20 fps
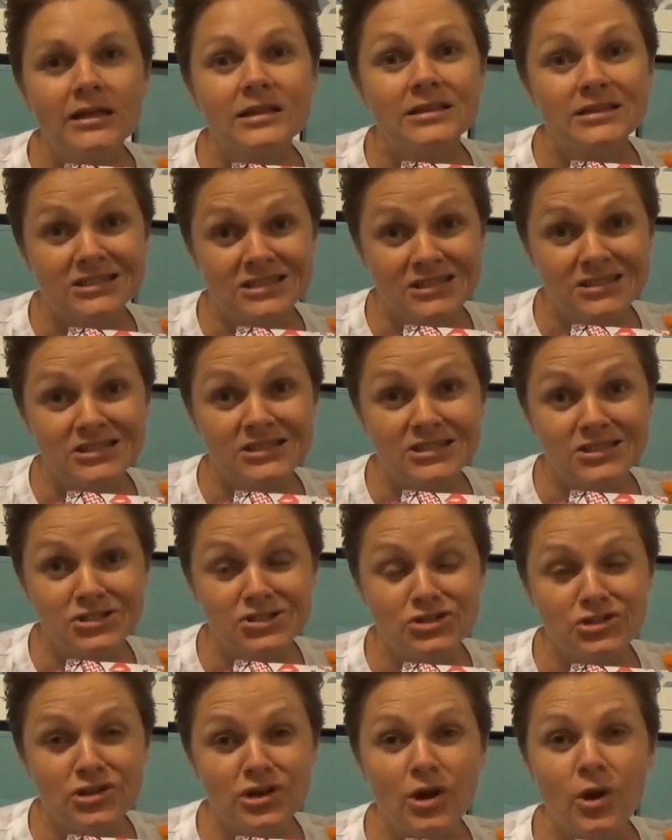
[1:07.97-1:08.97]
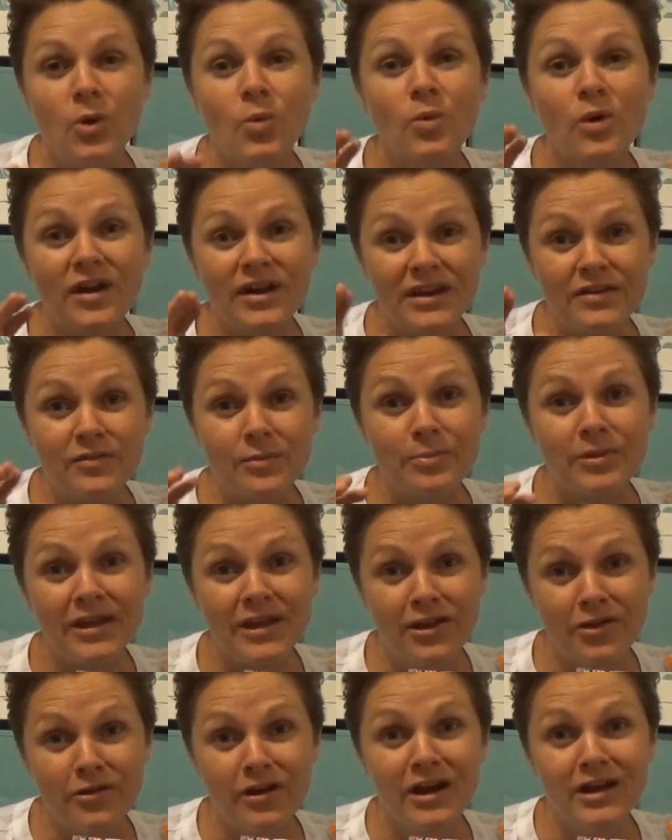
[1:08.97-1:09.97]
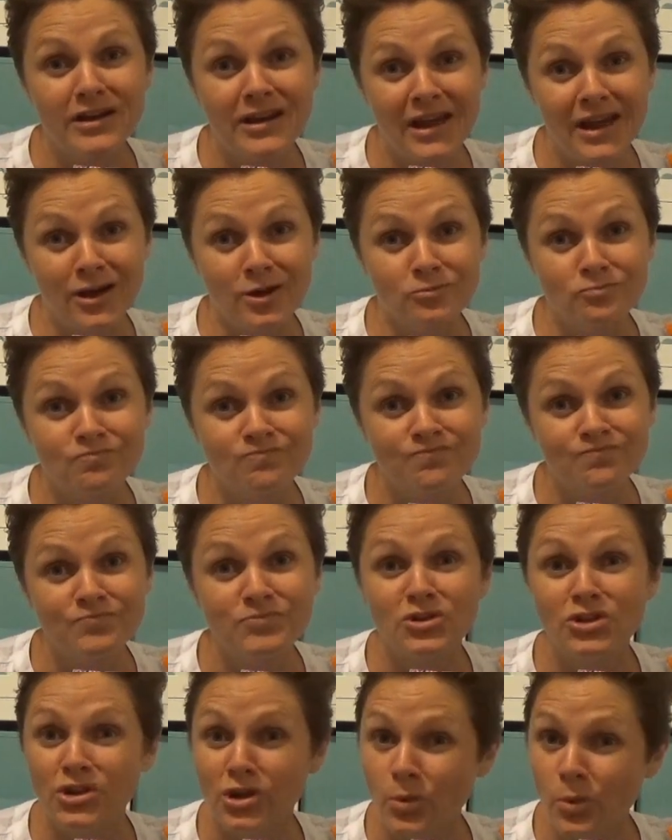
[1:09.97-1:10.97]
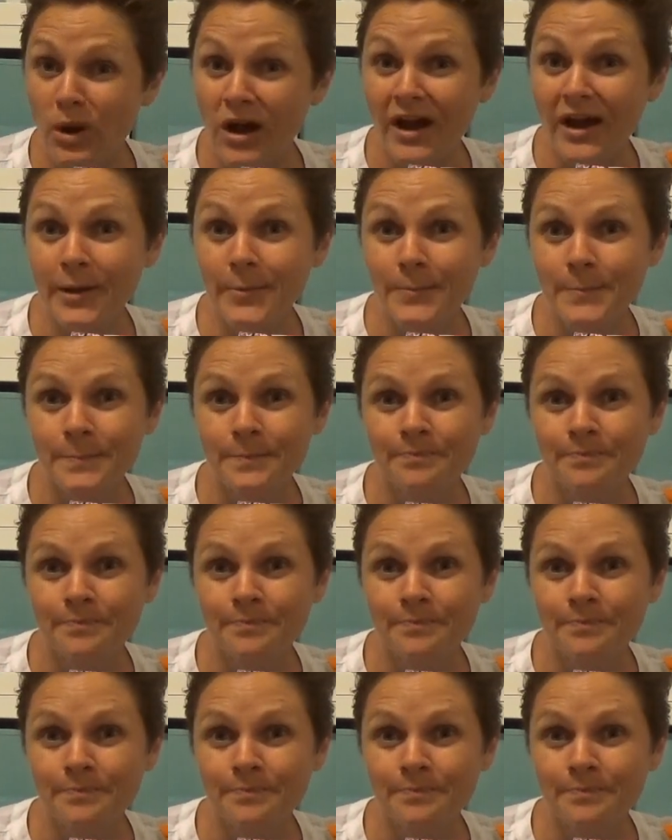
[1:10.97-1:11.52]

listen sister we're on even playing ground now you know why